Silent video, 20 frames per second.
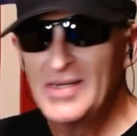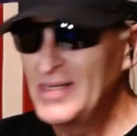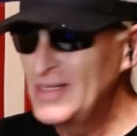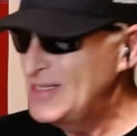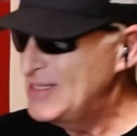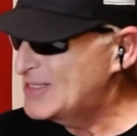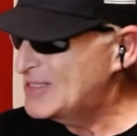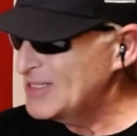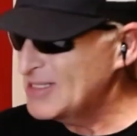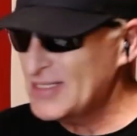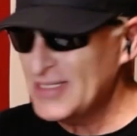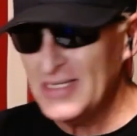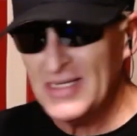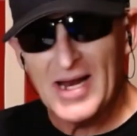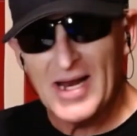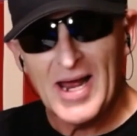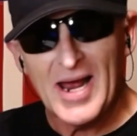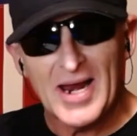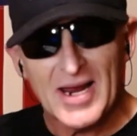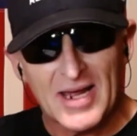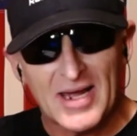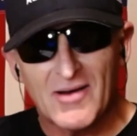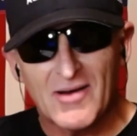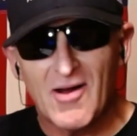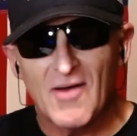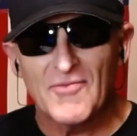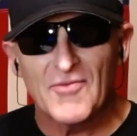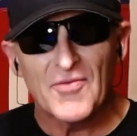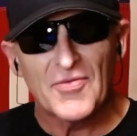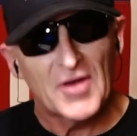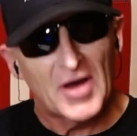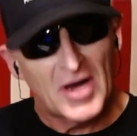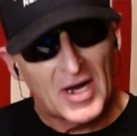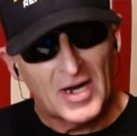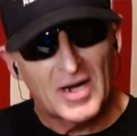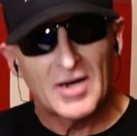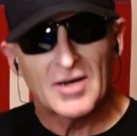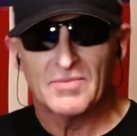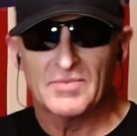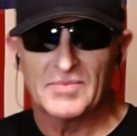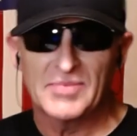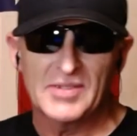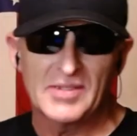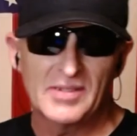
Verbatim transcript: He said, shit, I had to cut off the thumbs.